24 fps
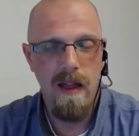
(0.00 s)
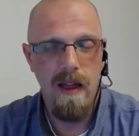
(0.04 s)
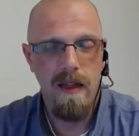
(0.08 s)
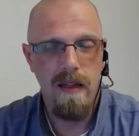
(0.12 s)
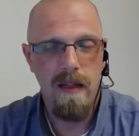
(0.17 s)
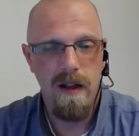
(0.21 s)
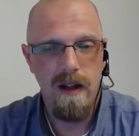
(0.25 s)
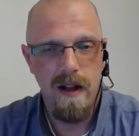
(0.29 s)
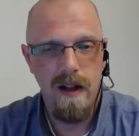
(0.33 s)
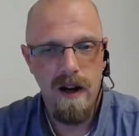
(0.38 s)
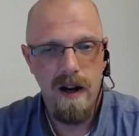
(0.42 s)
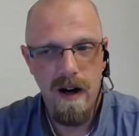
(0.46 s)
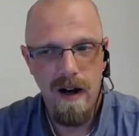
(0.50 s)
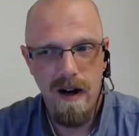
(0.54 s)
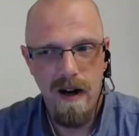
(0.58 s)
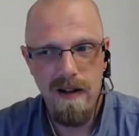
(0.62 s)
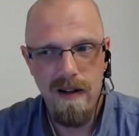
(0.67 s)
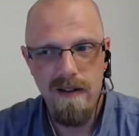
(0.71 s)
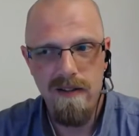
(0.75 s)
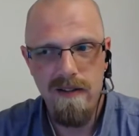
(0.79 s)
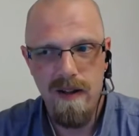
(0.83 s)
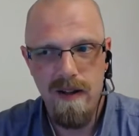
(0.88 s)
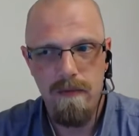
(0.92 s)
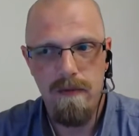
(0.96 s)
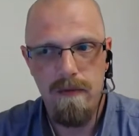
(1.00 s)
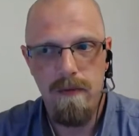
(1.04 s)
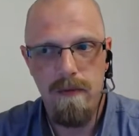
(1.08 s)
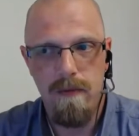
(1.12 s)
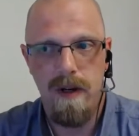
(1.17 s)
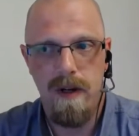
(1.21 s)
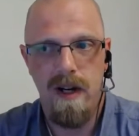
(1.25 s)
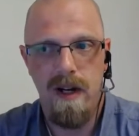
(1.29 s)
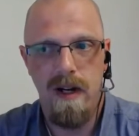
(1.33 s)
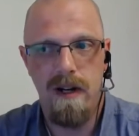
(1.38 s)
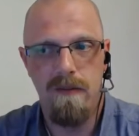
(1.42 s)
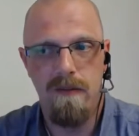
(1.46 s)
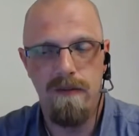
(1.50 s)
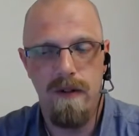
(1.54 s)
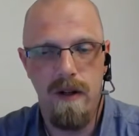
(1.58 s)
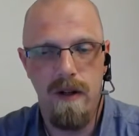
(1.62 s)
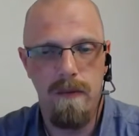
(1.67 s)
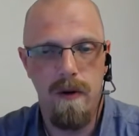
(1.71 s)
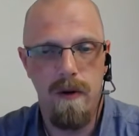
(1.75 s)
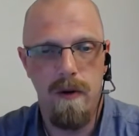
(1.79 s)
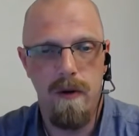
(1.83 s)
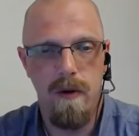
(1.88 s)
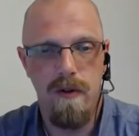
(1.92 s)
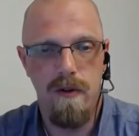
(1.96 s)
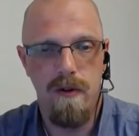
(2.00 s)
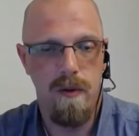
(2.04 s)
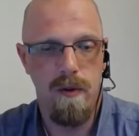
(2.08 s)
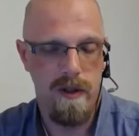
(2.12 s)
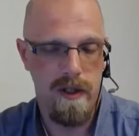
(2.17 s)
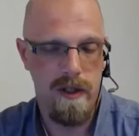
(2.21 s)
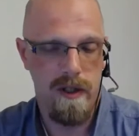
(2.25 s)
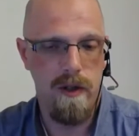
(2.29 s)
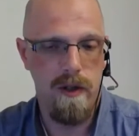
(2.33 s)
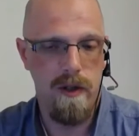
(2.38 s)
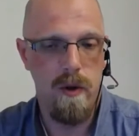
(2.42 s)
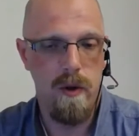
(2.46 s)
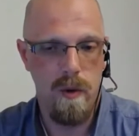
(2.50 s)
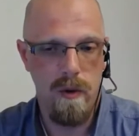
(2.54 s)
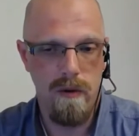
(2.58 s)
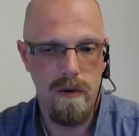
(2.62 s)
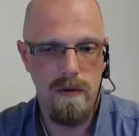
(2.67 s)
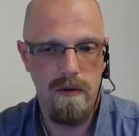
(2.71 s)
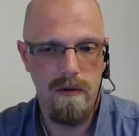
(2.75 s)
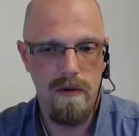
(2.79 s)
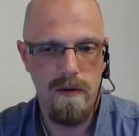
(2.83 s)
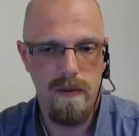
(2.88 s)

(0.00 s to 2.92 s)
The concept behind Venmo is really cool,